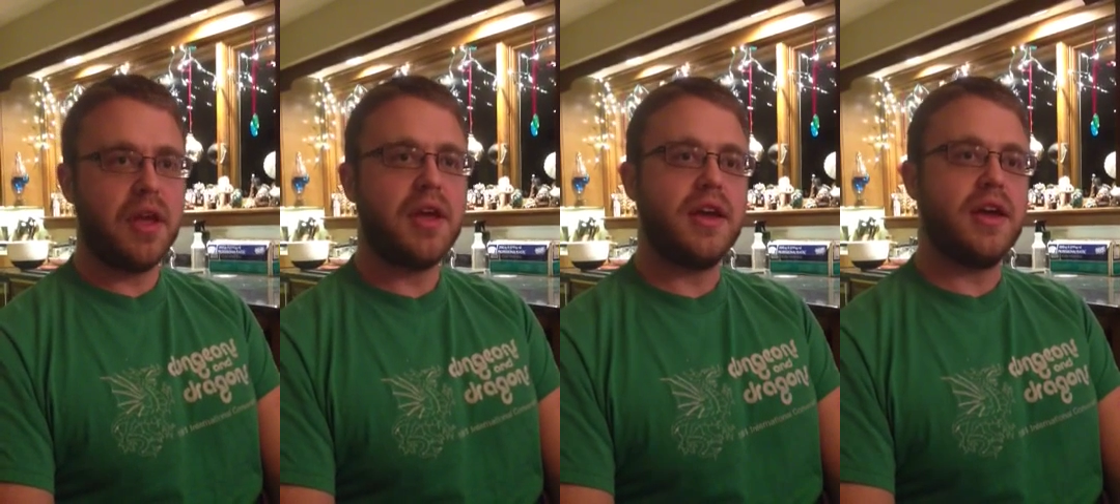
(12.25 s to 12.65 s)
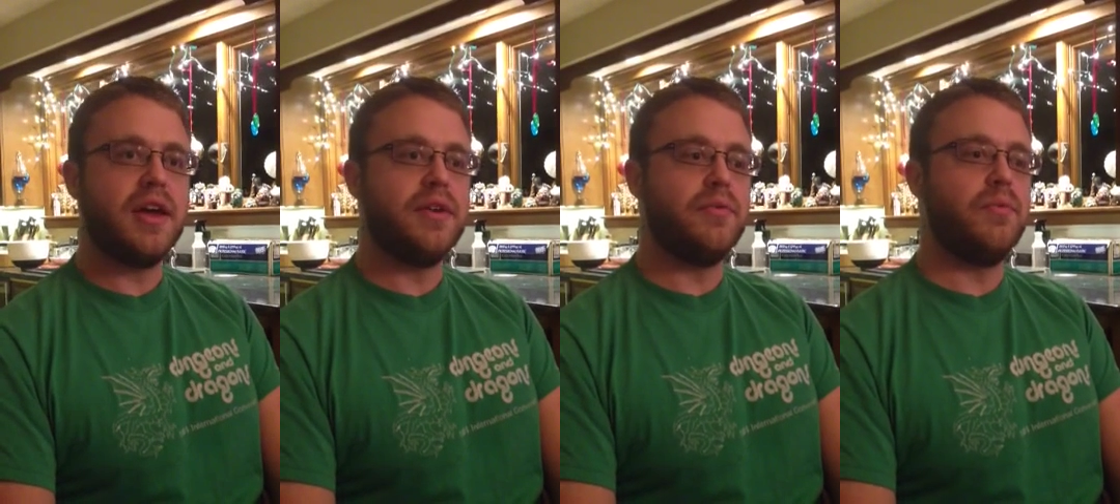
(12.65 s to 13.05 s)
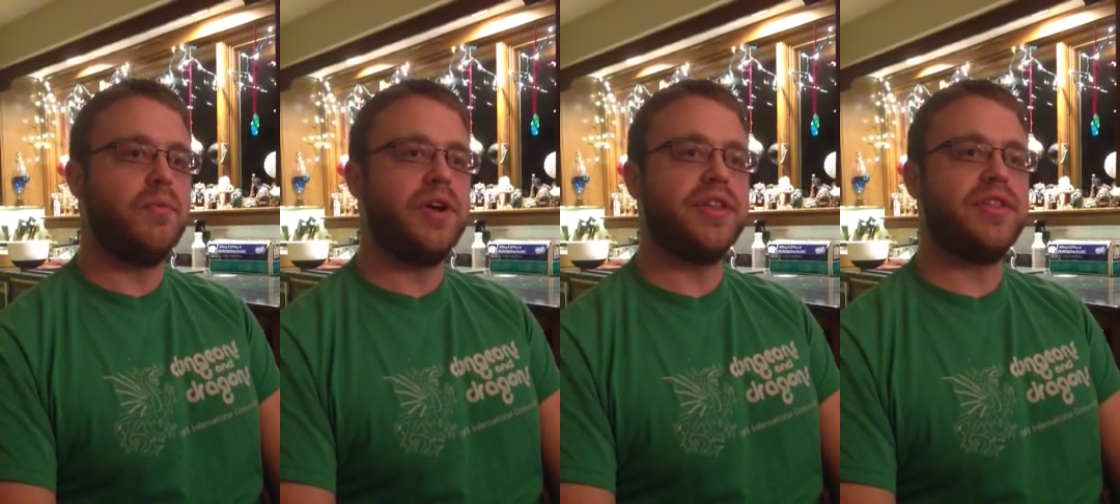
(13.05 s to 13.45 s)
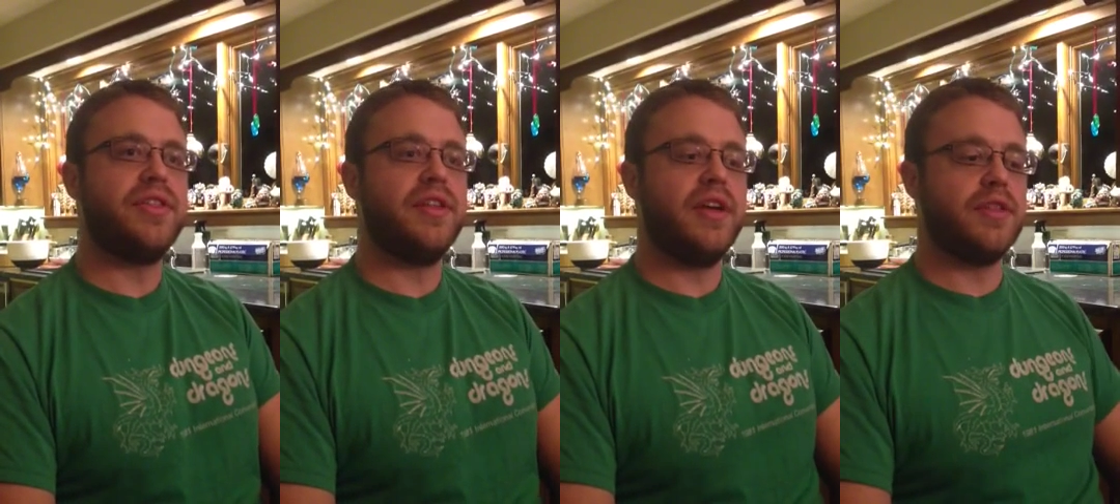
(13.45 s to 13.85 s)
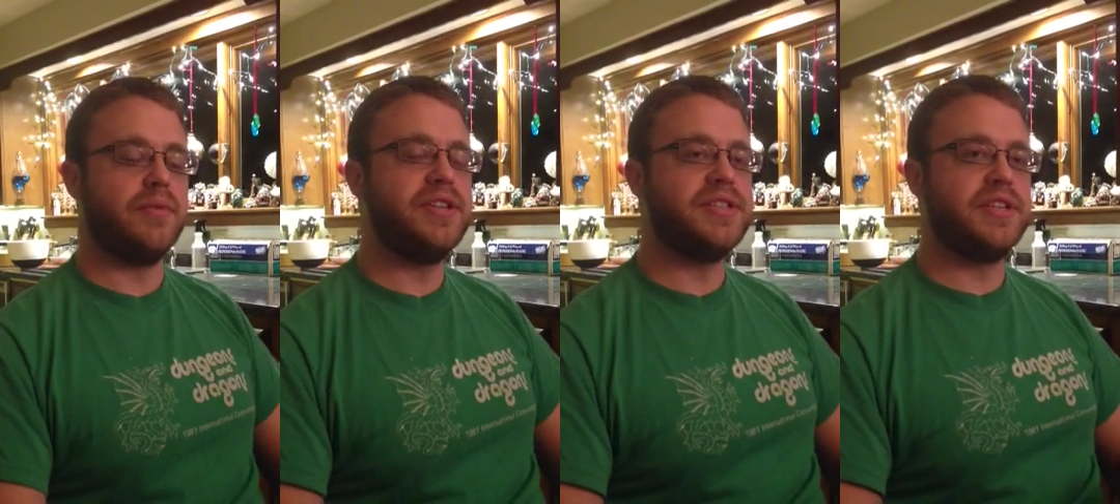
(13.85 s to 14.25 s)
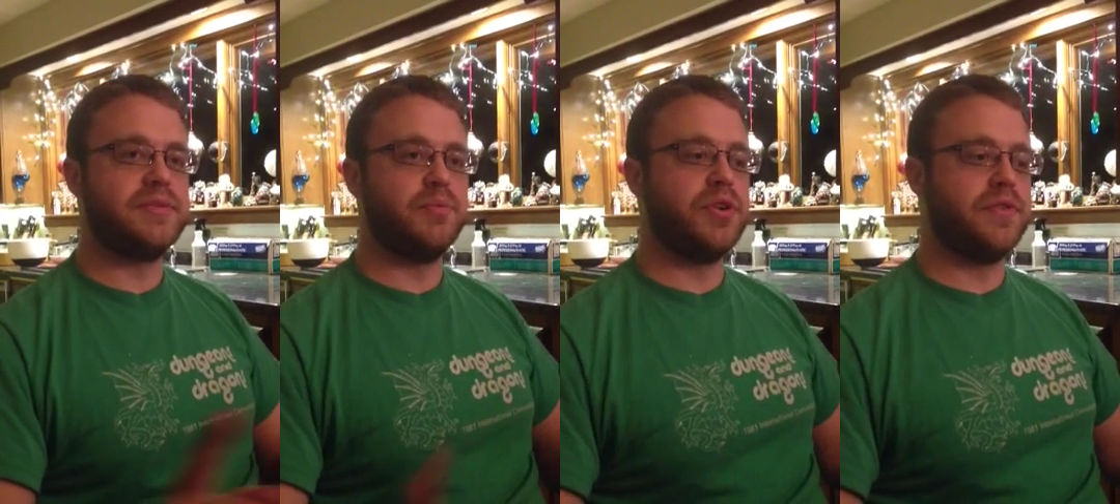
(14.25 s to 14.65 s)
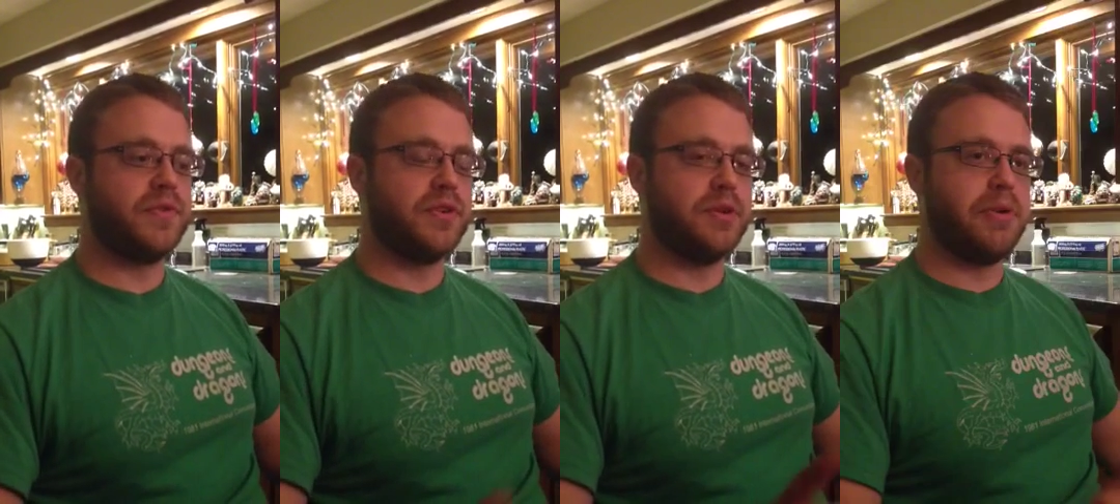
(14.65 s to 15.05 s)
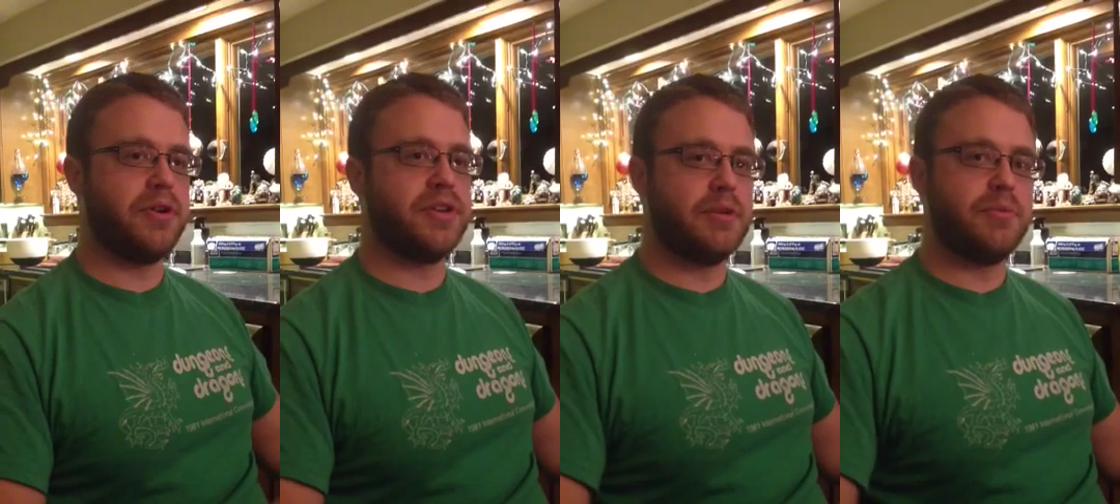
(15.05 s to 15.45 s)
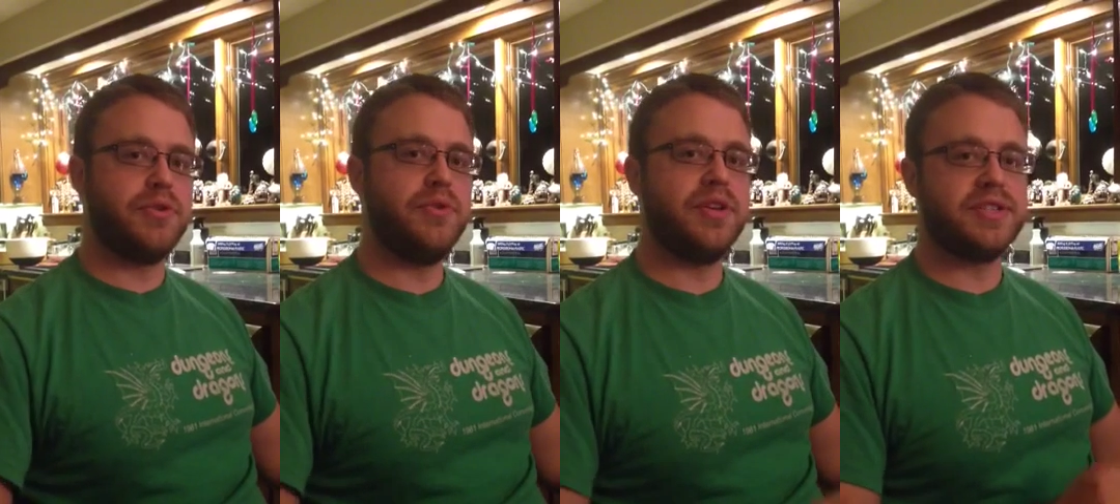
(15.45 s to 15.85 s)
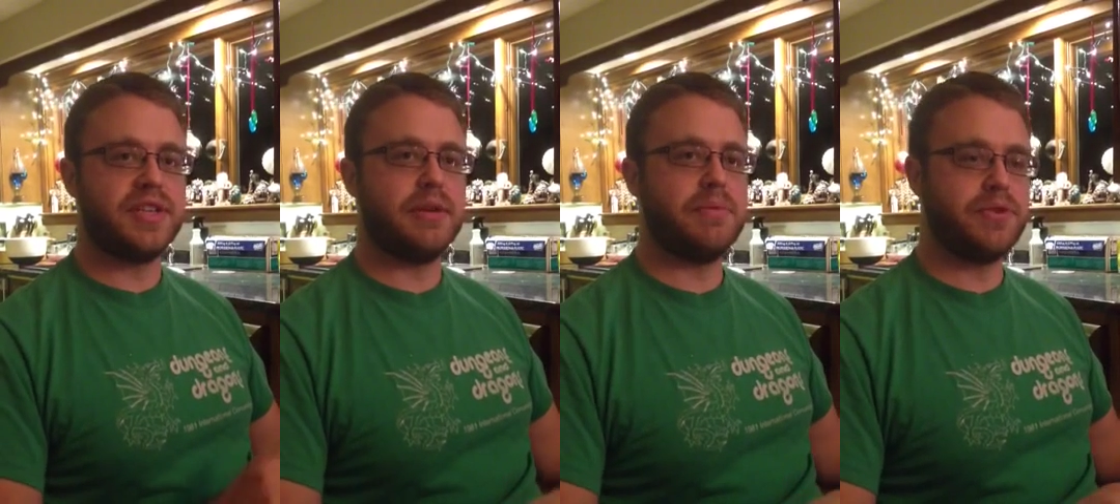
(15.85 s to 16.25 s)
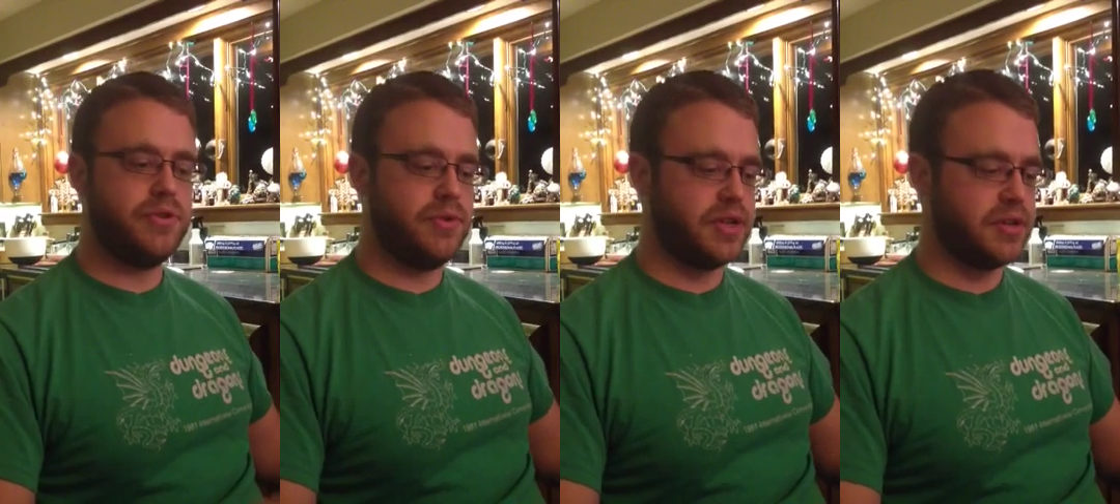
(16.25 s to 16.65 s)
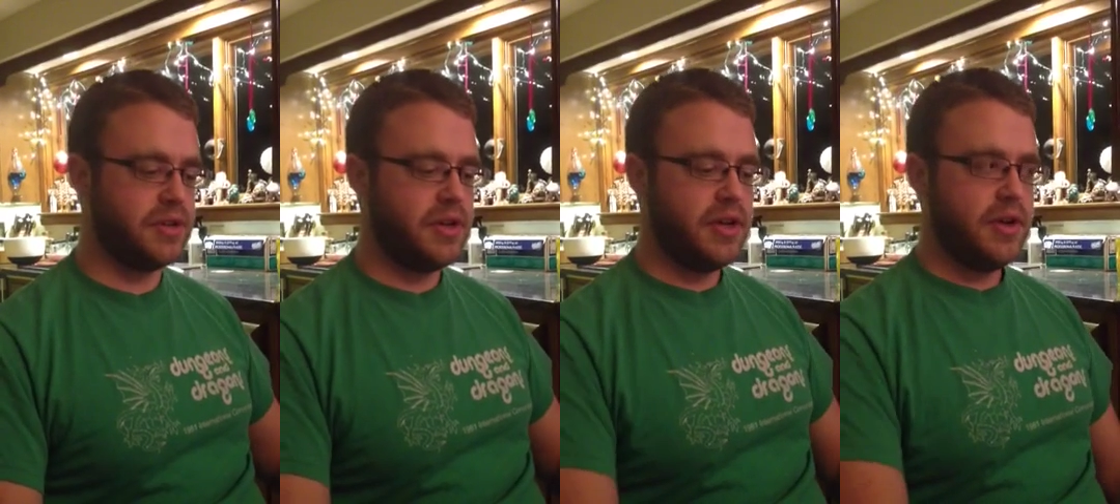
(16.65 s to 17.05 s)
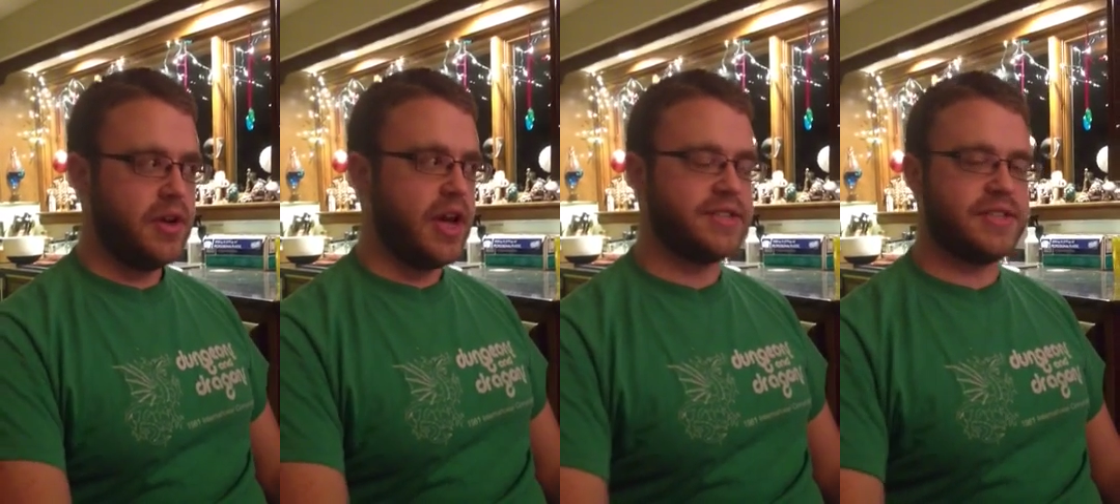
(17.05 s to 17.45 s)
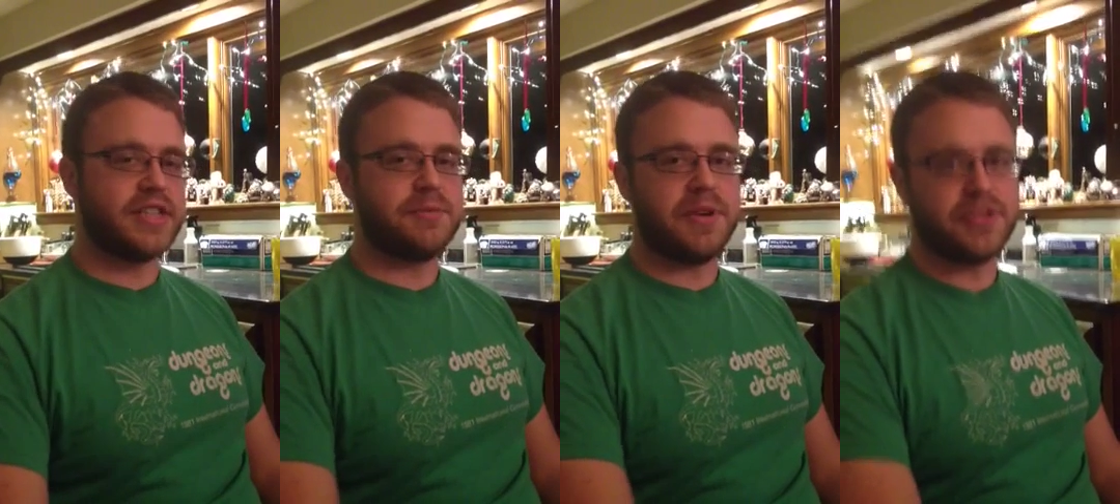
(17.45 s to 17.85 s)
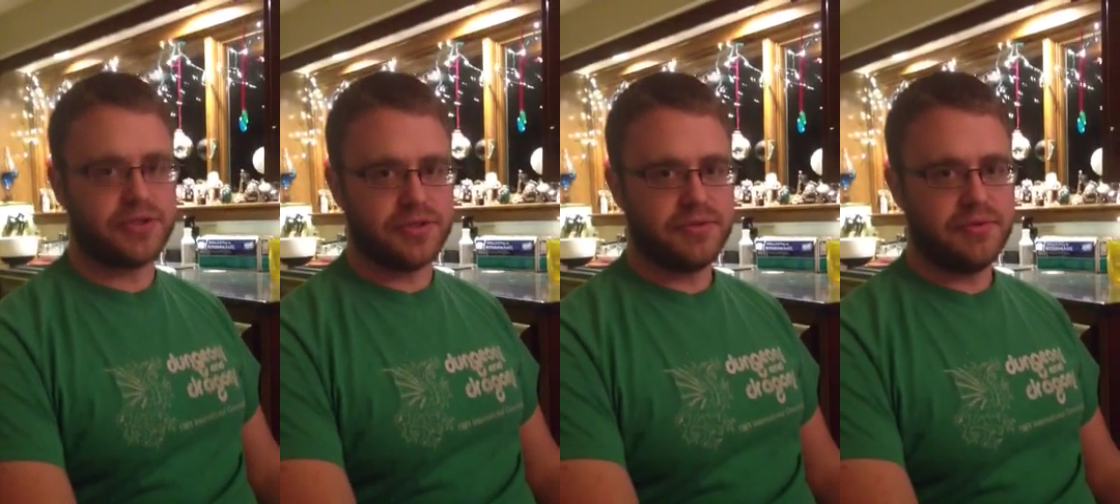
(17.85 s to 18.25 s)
And the reason it's more difficult compared to tempered tuning is that tempered tuning has an exponential.